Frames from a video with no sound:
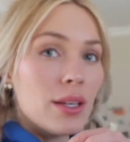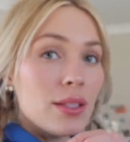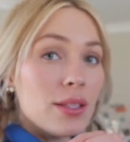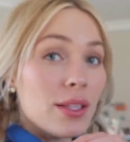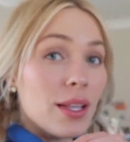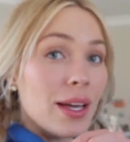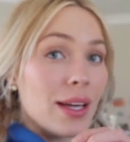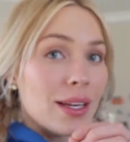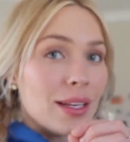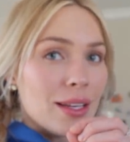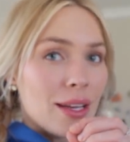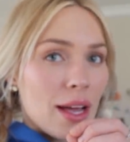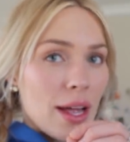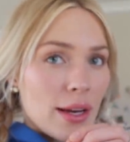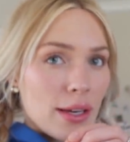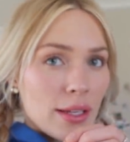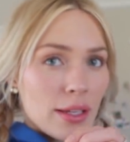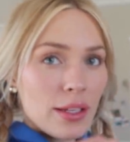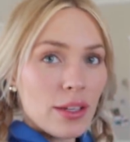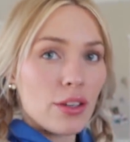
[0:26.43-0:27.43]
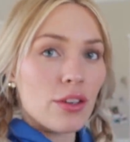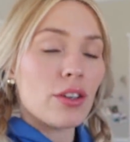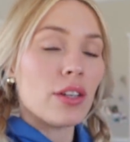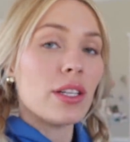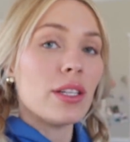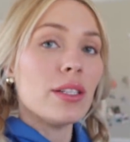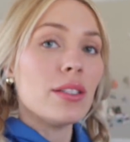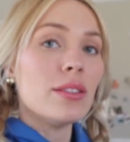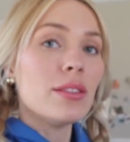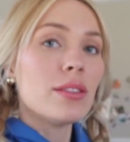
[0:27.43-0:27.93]
it's like 90
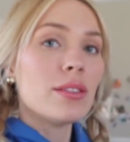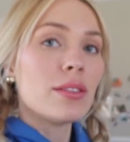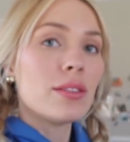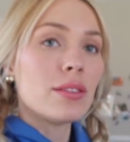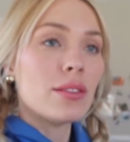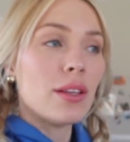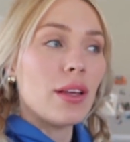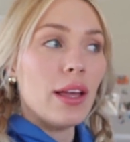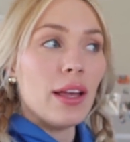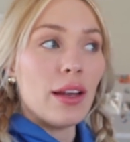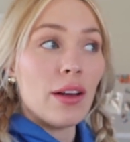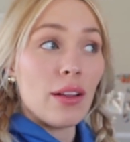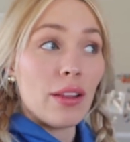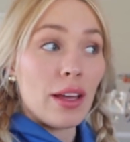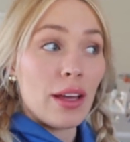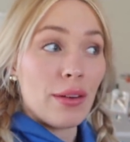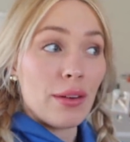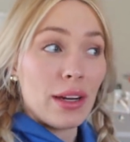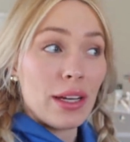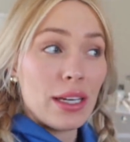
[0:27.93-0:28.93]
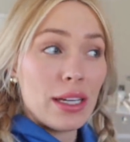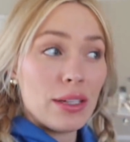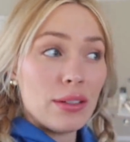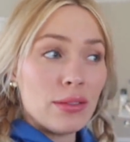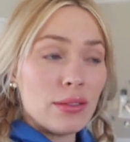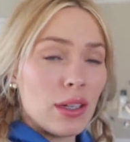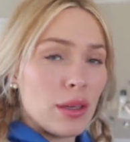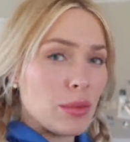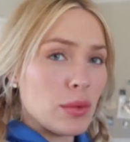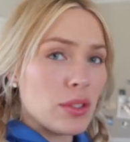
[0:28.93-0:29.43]
degrees in LA right now,
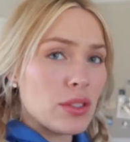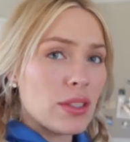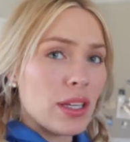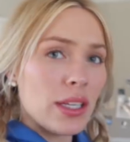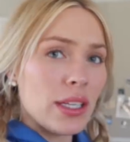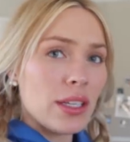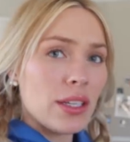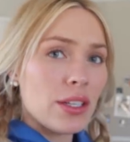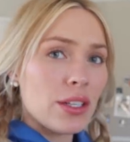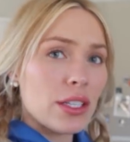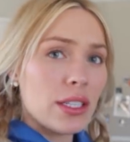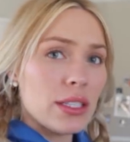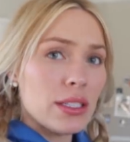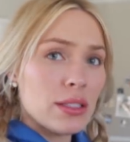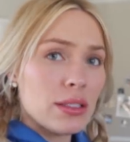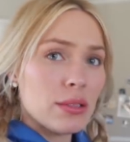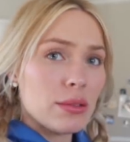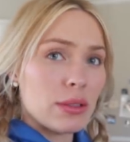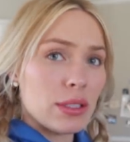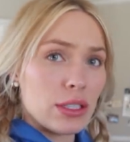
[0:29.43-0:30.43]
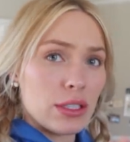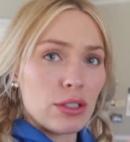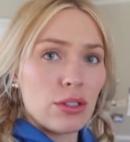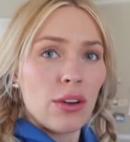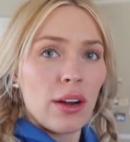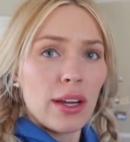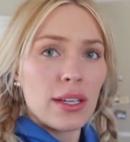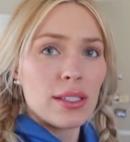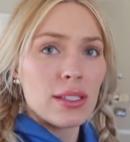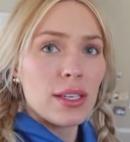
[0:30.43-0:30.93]
almost 90 degrees, which is
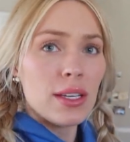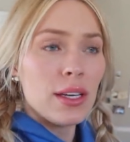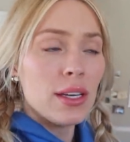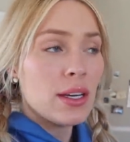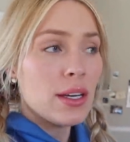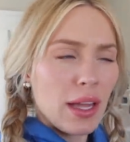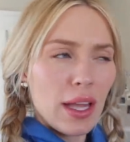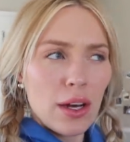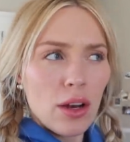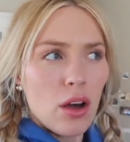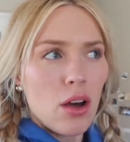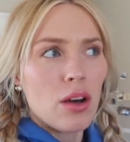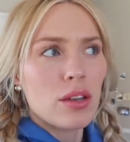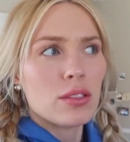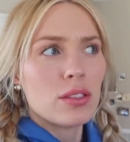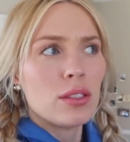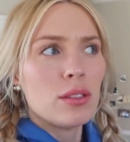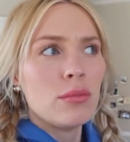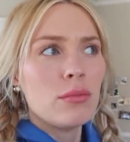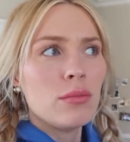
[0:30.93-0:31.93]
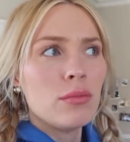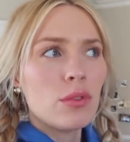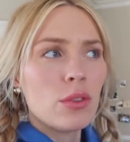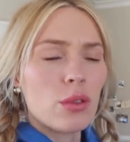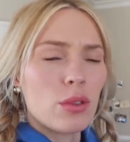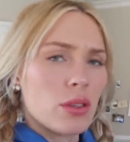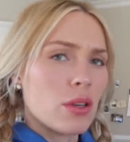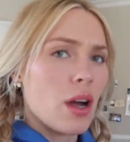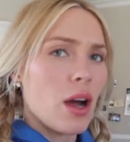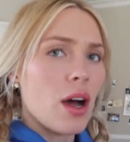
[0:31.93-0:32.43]
crazy and awesome
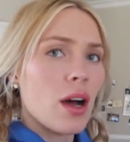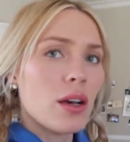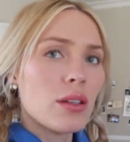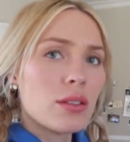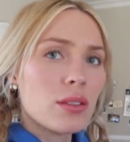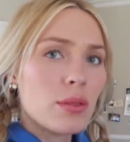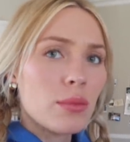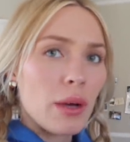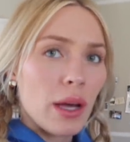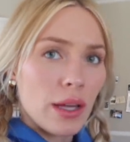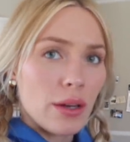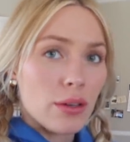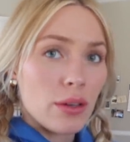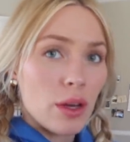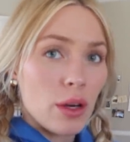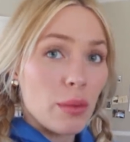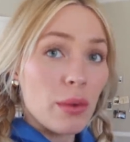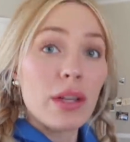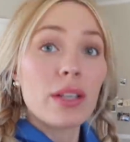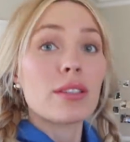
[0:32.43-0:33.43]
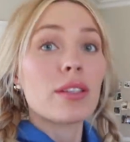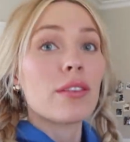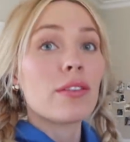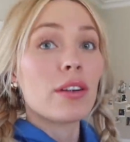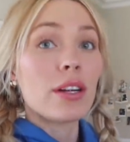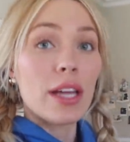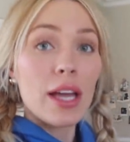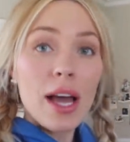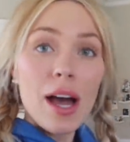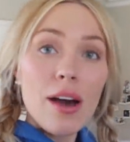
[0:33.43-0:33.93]
or not awesome. I don't know because I
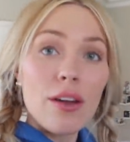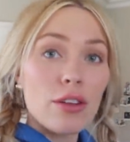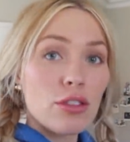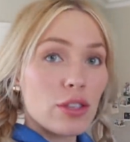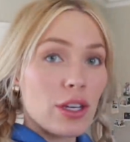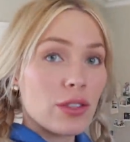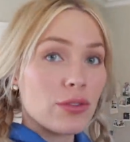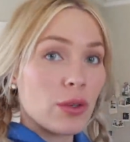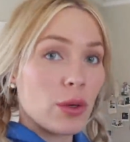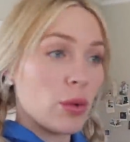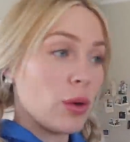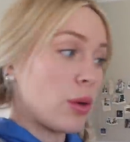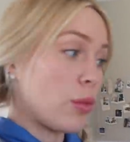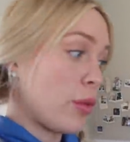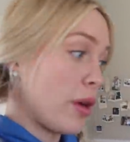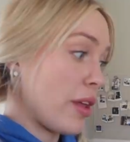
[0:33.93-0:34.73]
forget how to dress for warm